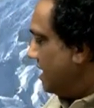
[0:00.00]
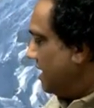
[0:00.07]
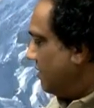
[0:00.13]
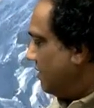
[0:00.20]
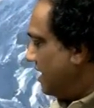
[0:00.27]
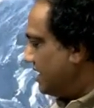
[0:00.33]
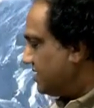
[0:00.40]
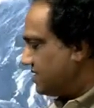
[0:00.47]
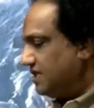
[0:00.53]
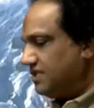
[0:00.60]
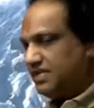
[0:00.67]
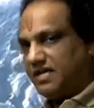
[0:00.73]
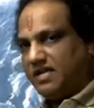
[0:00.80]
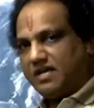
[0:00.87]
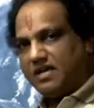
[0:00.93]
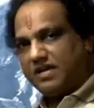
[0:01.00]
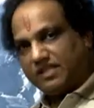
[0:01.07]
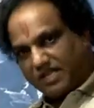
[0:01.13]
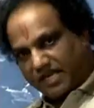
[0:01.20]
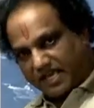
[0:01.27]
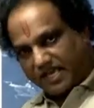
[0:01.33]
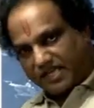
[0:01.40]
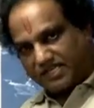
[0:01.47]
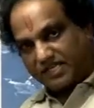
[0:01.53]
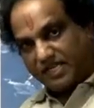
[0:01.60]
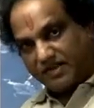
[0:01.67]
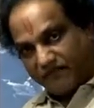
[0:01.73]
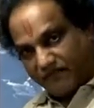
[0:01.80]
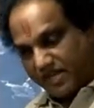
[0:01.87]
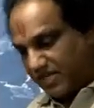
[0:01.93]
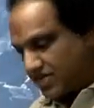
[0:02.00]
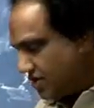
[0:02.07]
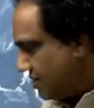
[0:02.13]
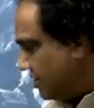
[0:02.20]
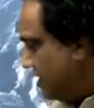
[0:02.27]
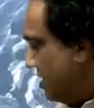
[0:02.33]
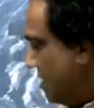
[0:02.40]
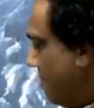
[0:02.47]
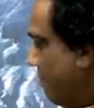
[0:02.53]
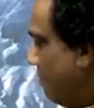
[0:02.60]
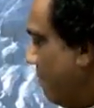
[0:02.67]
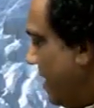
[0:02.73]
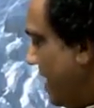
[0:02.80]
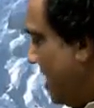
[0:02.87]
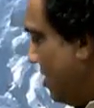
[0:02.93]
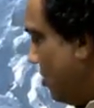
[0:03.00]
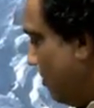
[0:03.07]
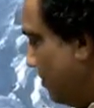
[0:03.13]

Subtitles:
Now let us consider another case in which plane